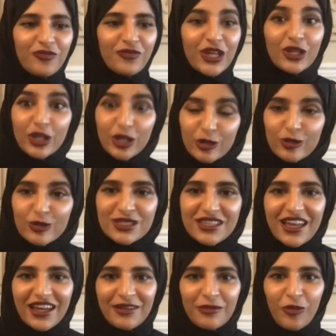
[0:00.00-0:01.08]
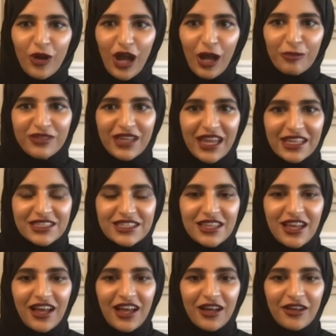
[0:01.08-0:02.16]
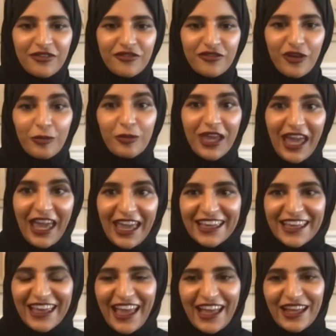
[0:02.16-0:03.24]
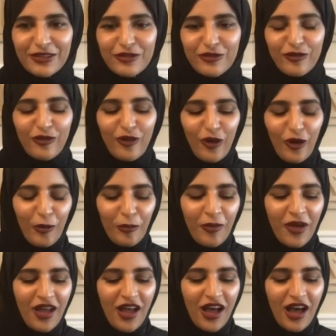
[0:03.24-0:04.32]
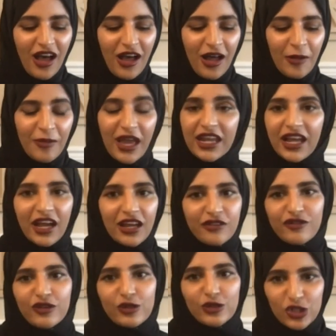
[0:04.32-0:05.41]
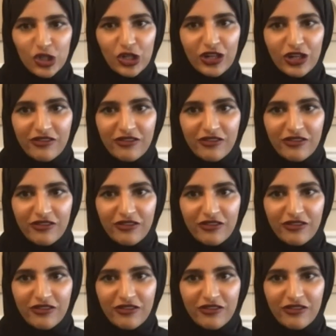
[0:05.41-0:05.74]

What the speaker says: news and more updates from CAKE and from any kind of future